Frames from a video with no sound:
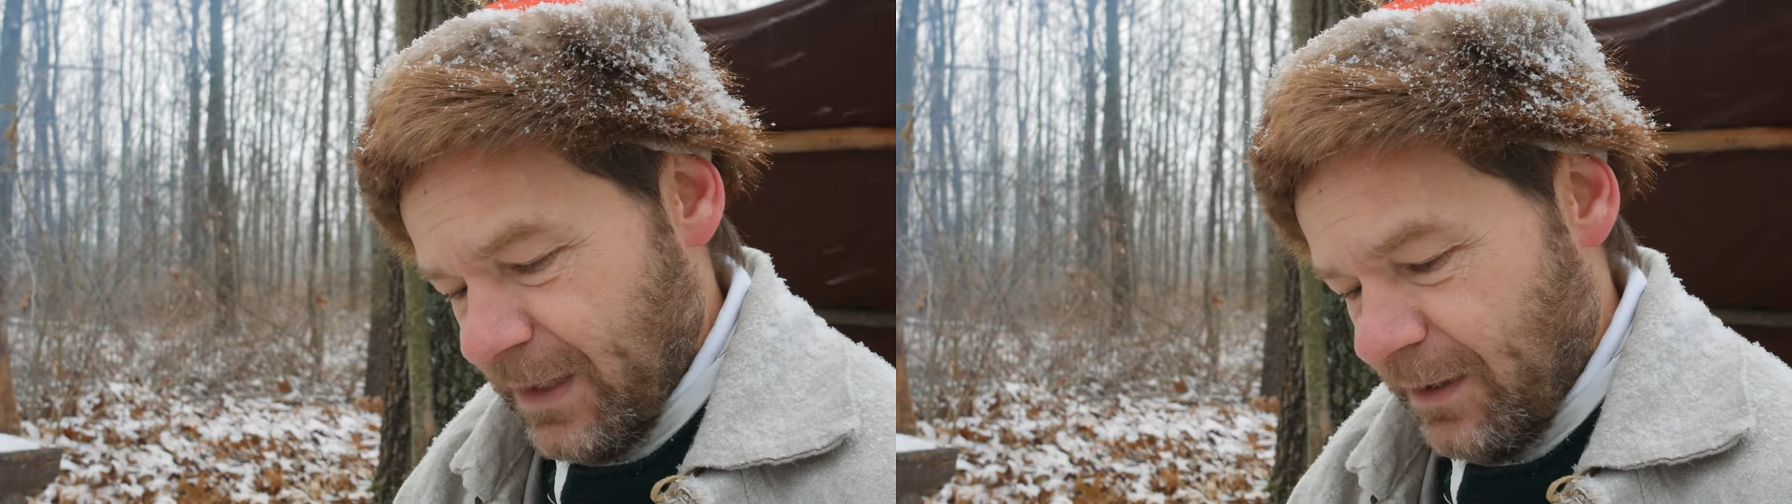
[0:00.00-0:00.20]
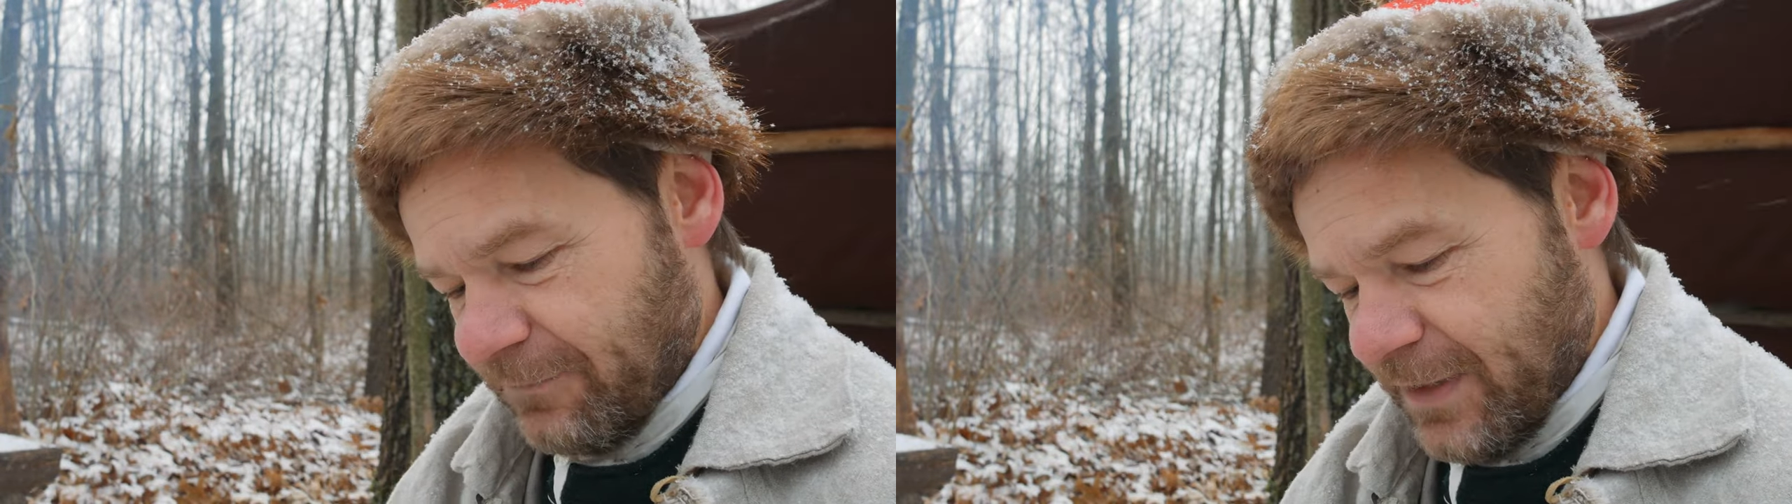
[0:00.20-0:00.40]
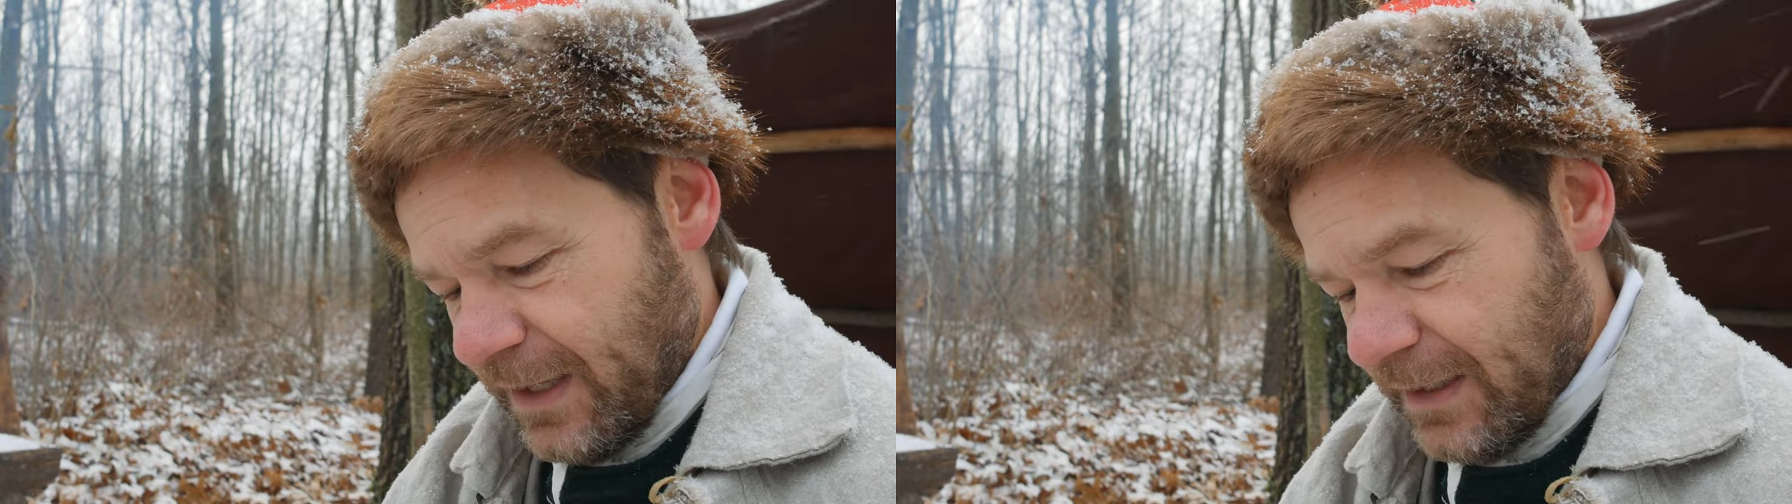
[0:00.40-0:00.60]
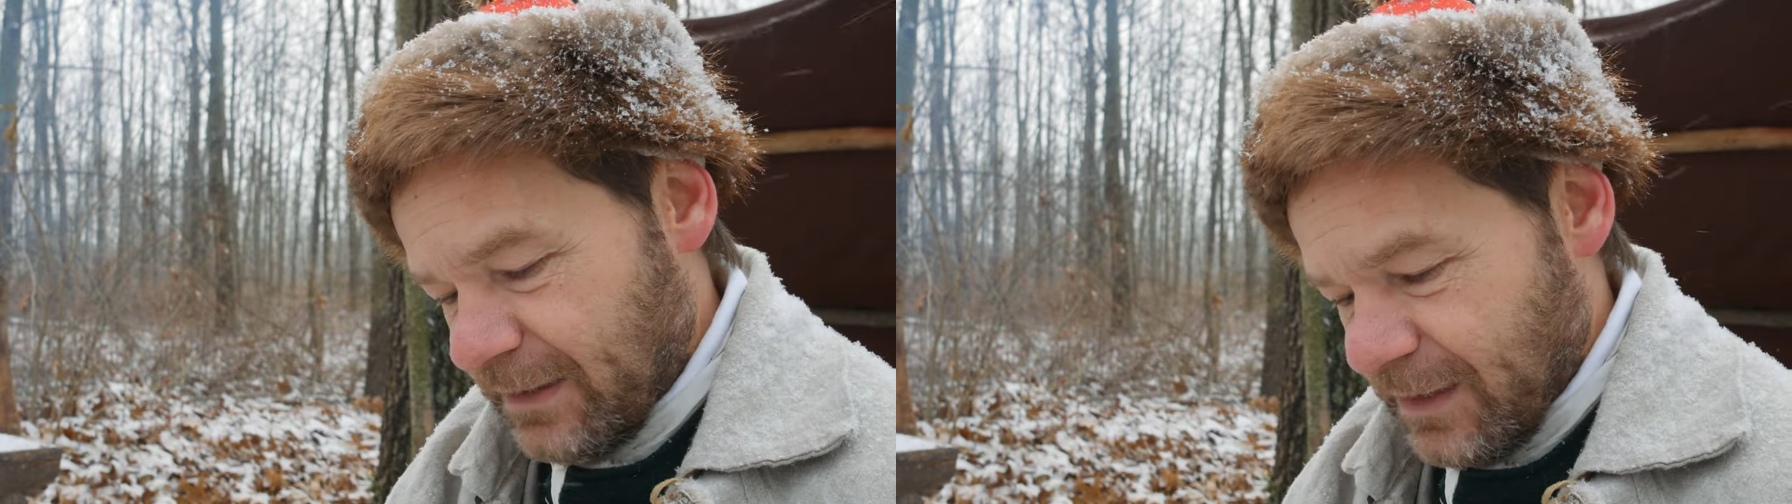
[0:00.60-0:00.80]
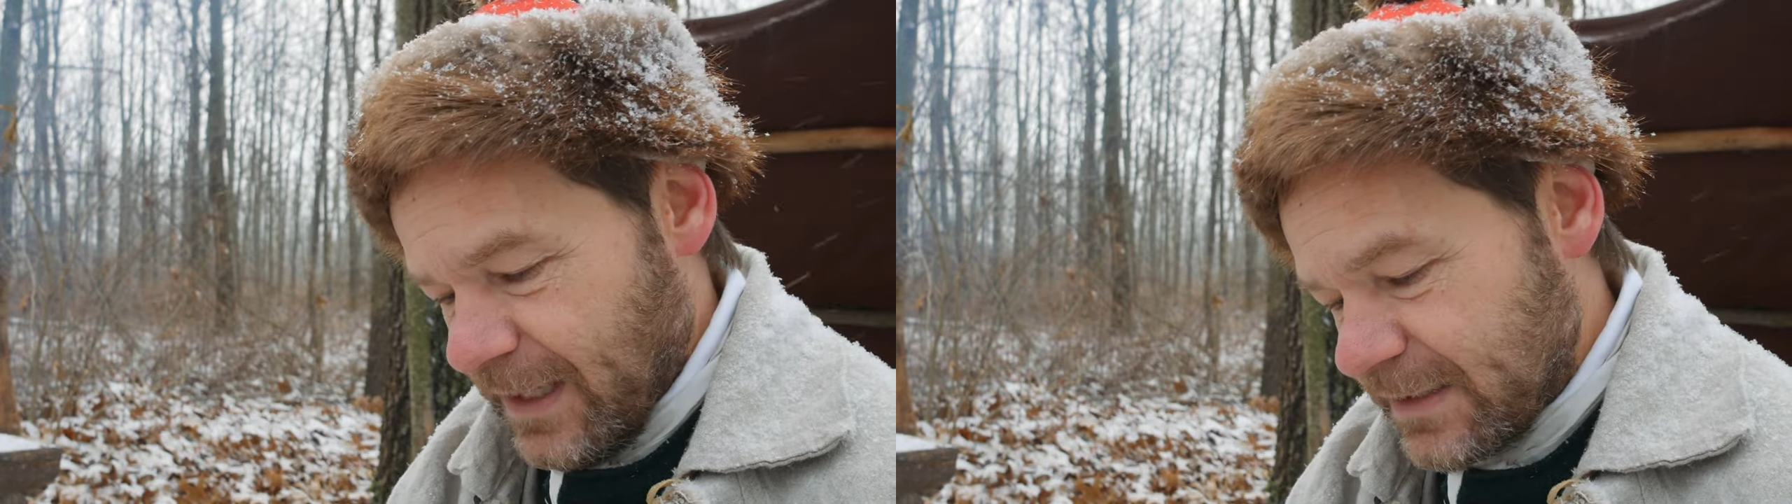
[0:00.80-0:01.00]
of the,
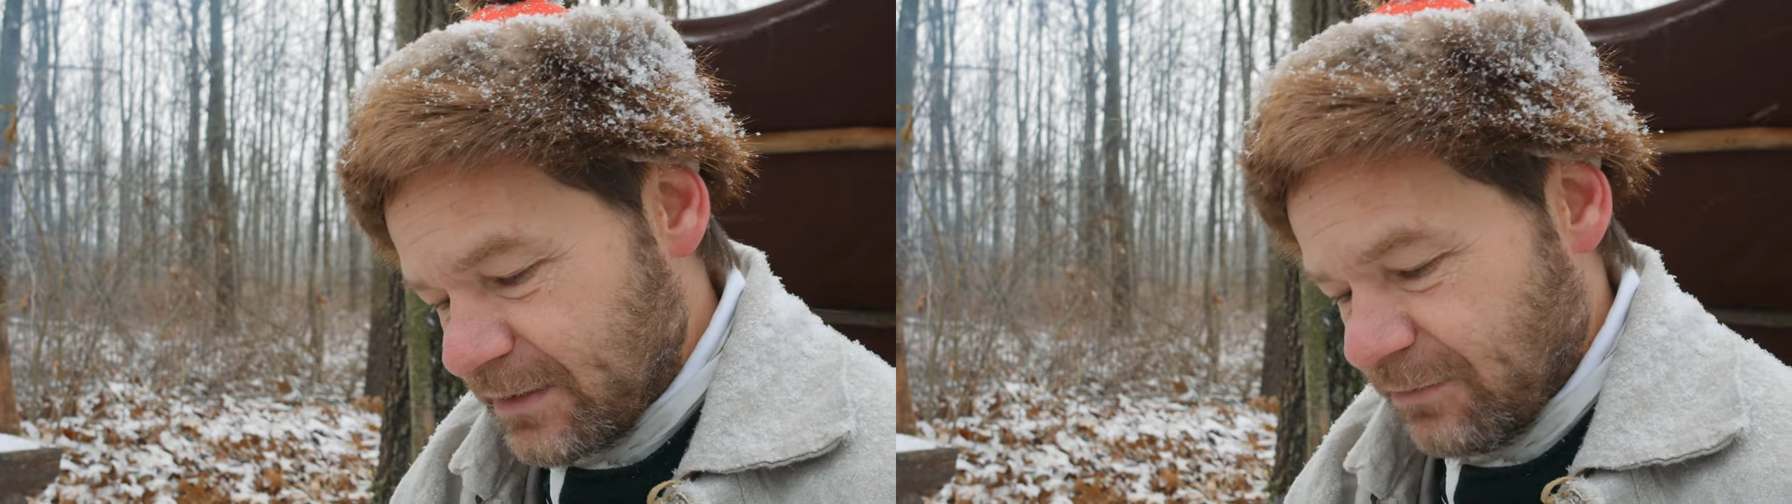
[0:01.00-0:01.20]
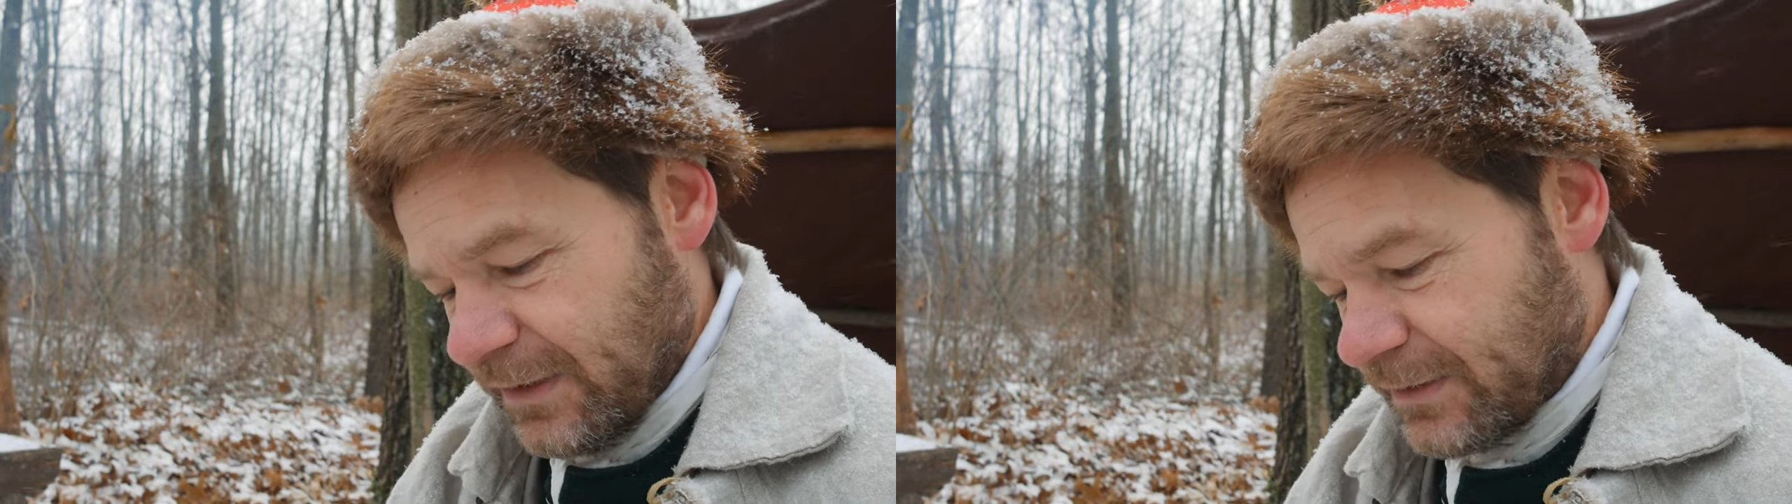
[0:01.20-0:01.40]
the history.